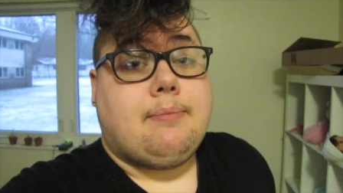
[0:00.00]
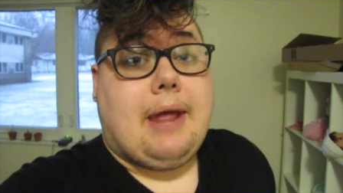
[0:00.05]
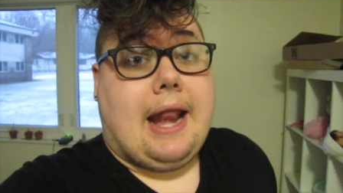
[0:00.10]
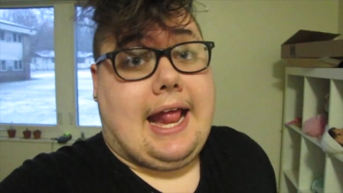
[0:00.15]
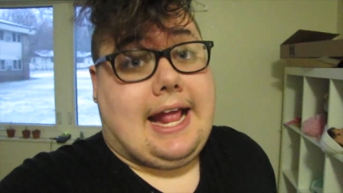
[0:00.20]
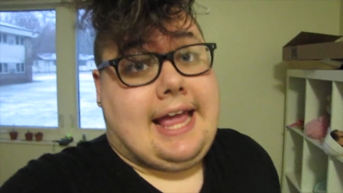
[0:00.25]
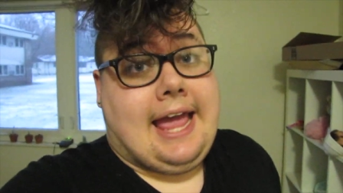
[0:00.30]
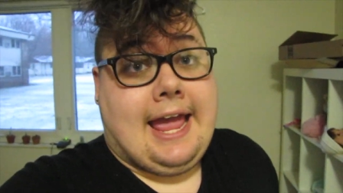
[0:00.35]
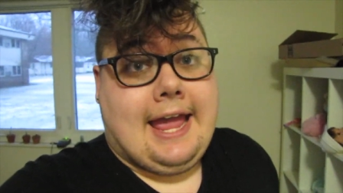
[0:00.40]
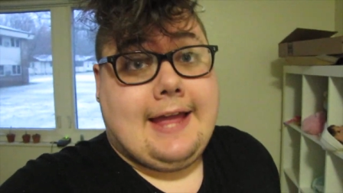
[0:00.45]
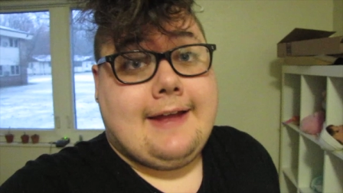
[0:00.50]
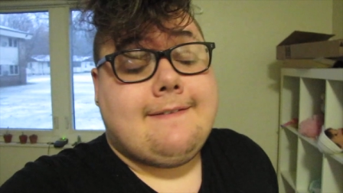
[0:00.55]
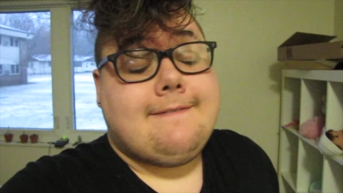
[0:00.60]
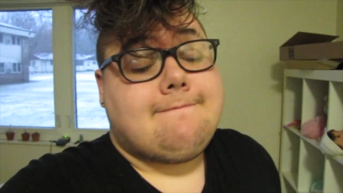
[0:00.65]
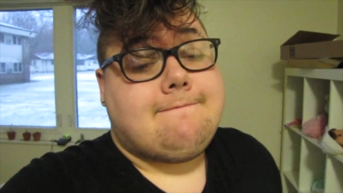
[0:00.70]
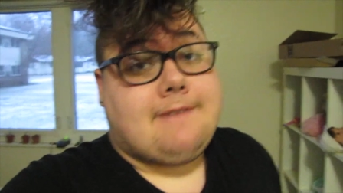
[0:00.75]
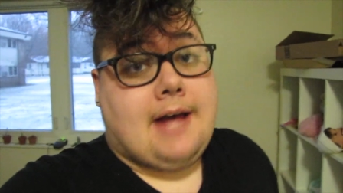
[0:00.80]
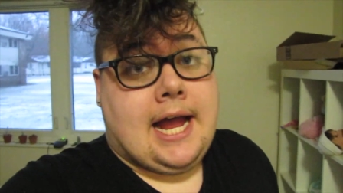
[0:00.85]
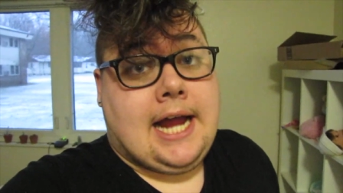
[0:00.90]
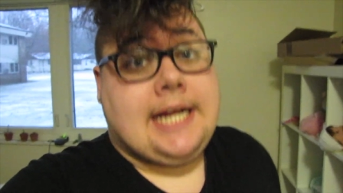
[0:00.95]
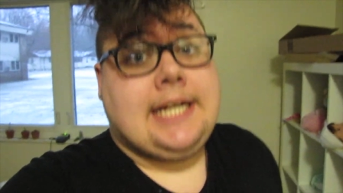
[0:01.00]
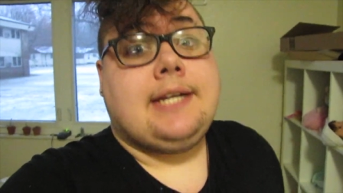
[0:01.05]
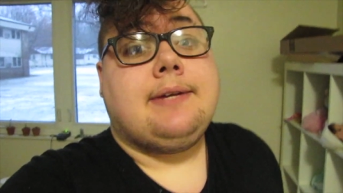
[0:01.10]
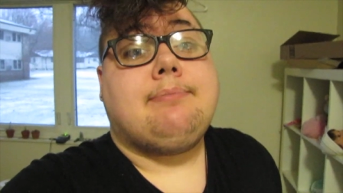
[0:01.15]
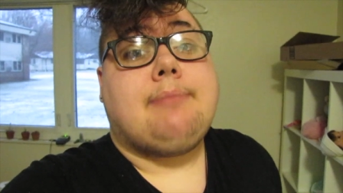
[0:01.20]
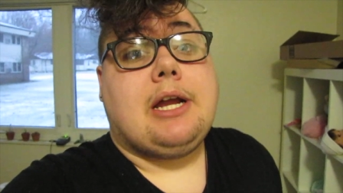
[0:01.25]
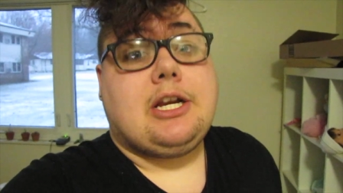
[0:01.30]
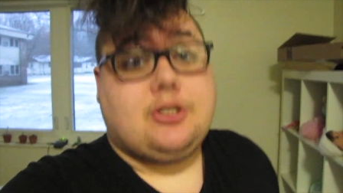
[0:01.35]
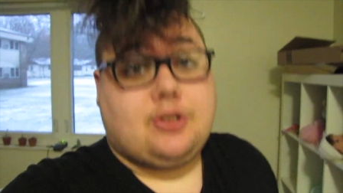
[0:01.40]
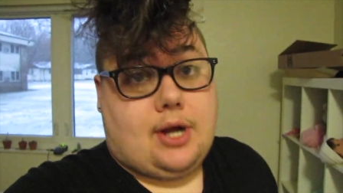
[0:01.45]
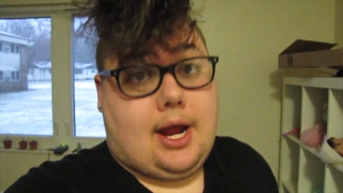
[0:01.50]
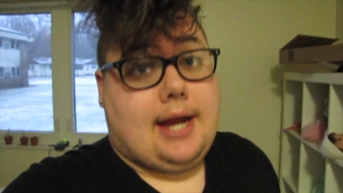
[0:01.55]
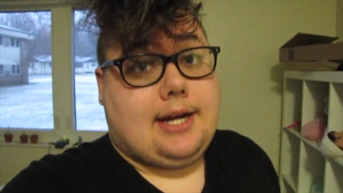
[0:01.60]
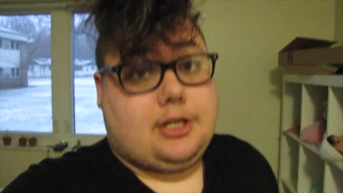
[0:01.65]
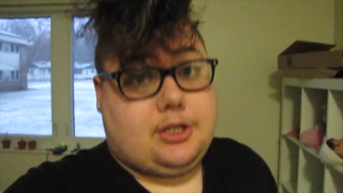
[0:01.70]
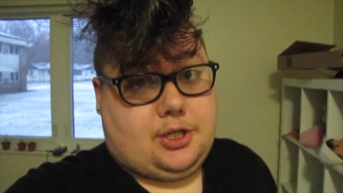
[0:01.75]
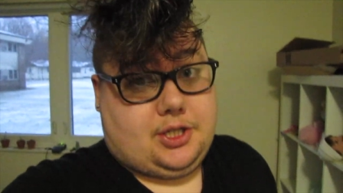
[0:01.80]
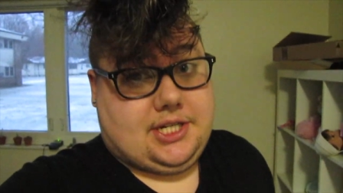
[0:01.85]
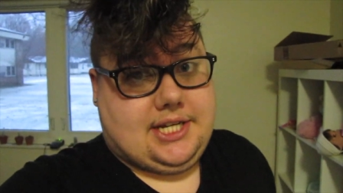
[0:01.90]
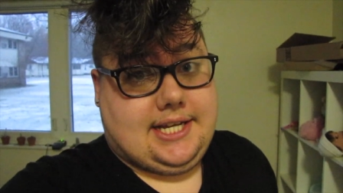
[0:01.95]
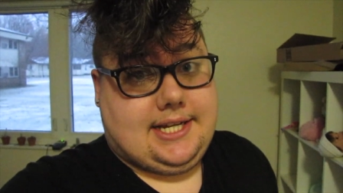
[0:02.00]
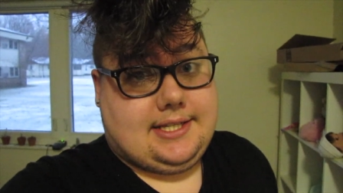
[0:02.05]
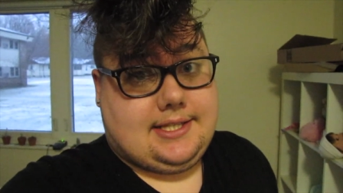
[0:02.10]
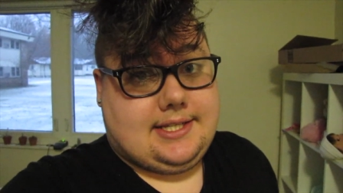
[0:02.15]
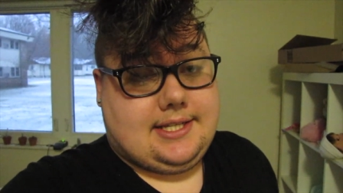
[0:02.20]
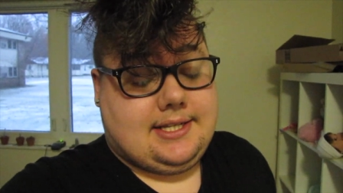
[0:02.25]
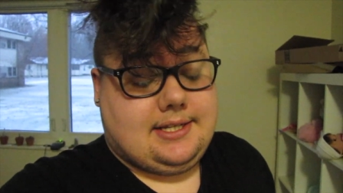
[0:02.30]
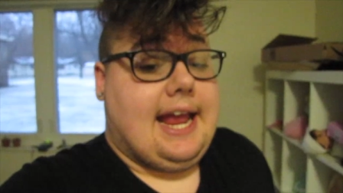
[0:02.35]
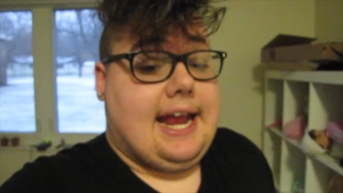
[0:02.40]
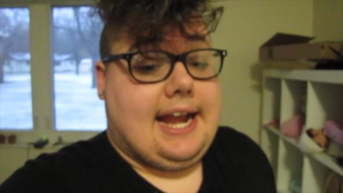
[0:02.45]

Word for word: but I can't find my dryer sheets.